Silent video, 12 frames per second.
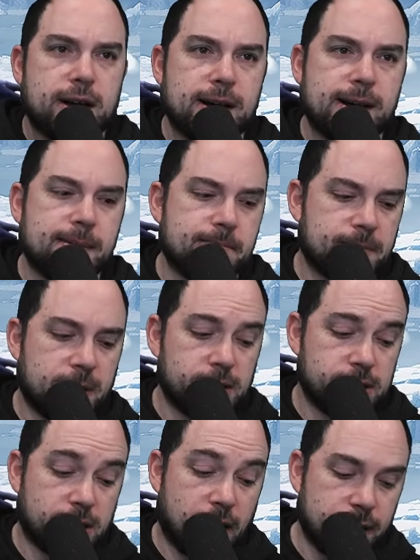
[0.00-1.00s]
At
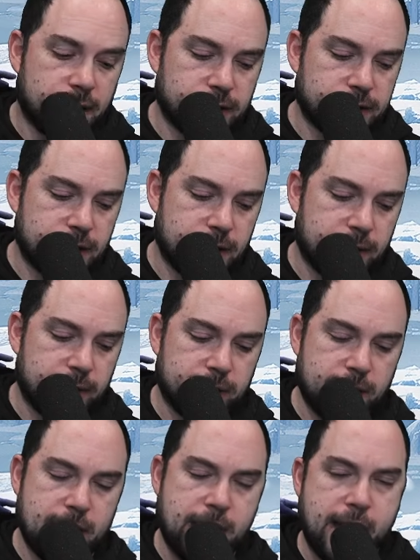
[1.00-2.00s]
least I think so.
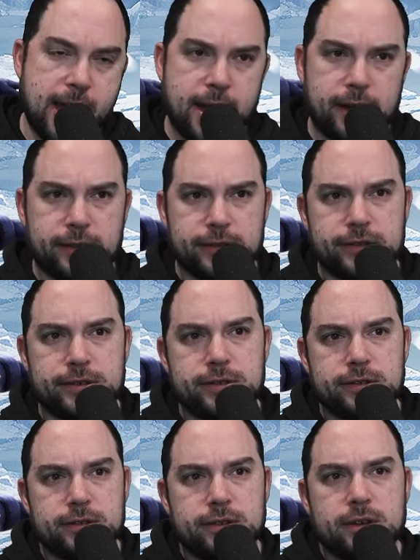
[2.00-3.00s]
And
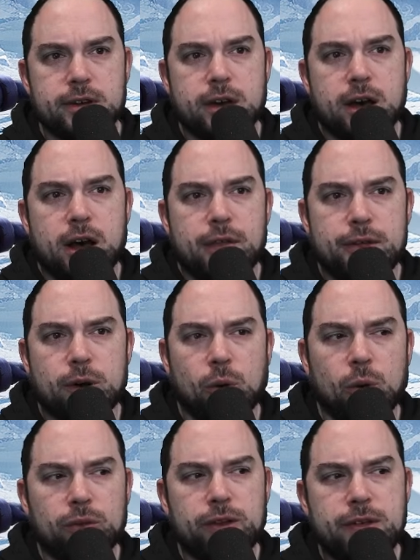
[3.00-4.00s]
the
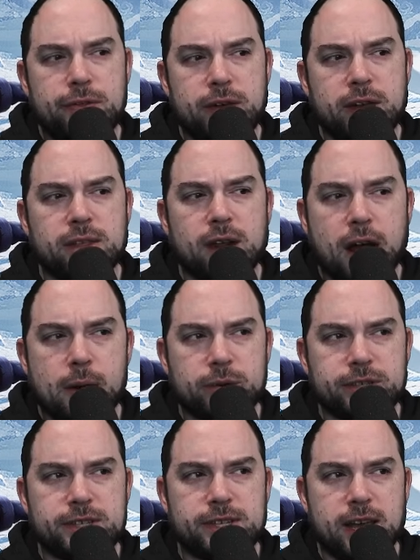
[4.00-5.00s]
only thing that I
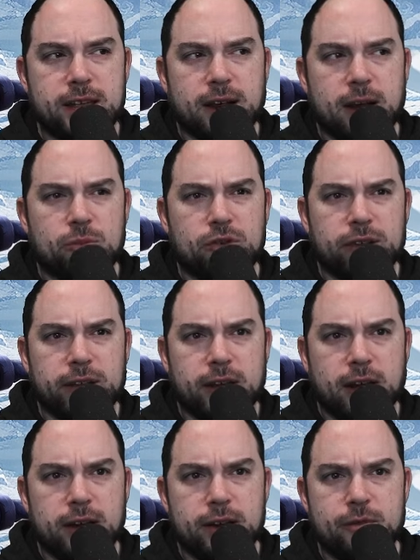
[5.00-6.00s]
would say that I'm really
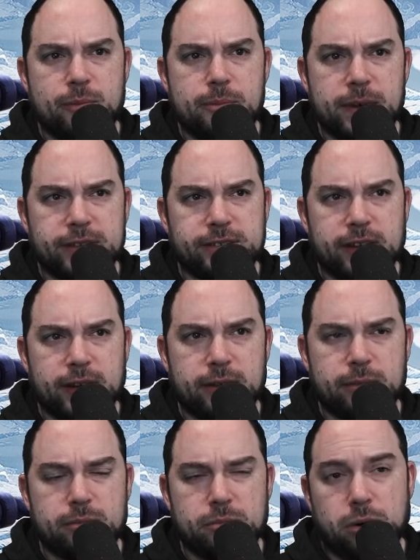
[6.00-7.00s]
kind of
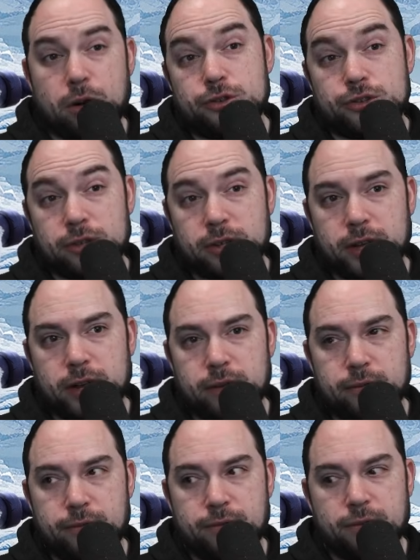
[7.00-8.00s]
missing
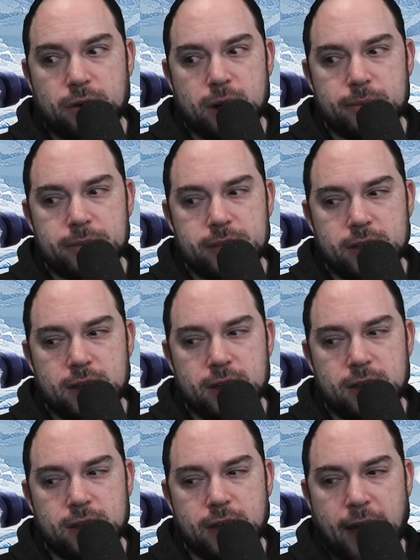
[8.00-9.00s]
personally from
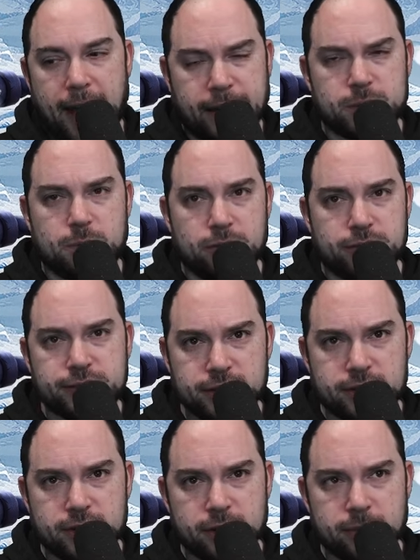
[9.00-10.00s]
the expert
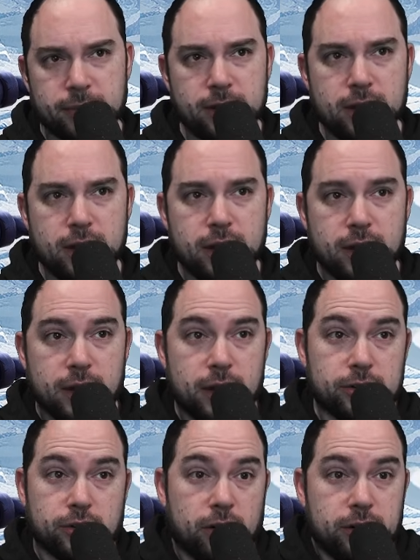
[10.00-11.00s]
system
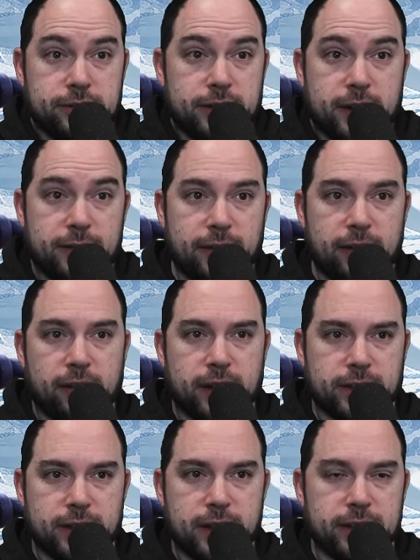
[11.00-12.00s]
is honestly an event
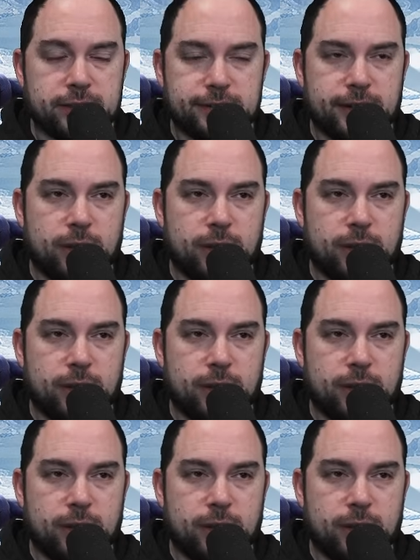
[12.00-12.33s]
like this.